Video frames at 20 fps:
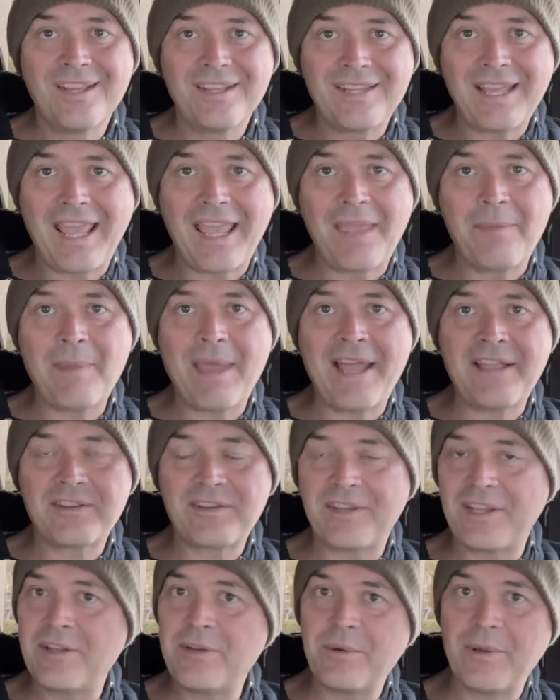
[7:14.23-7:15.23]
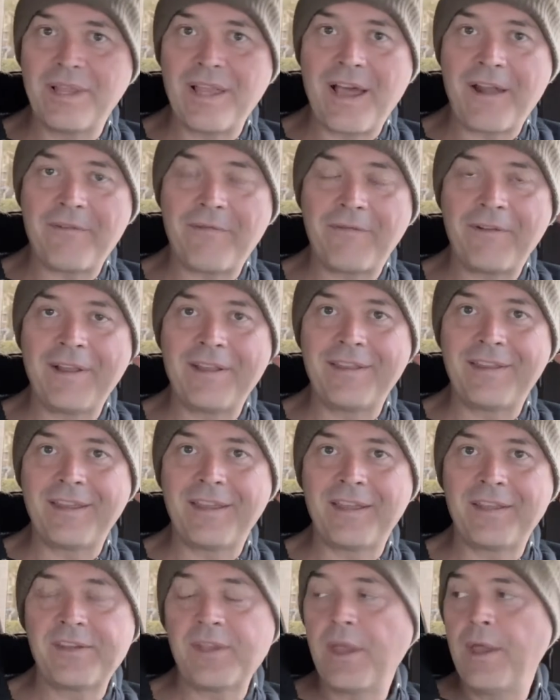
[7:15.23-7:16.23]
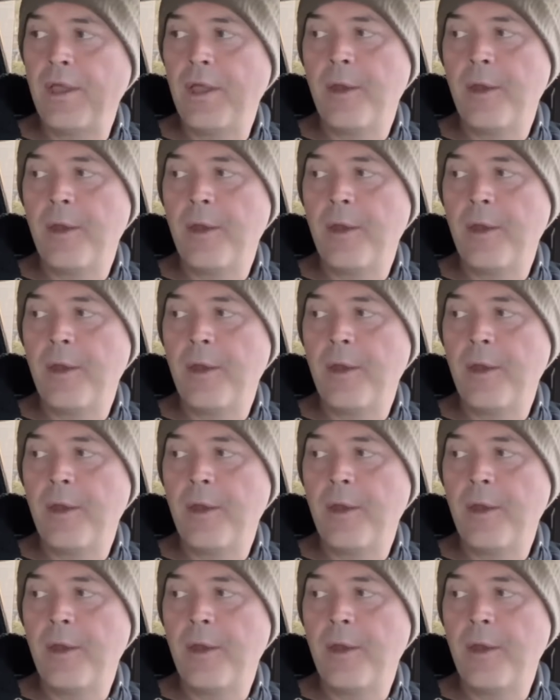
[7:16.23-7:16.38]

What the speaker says: to aim at. So they do a lot of fun things.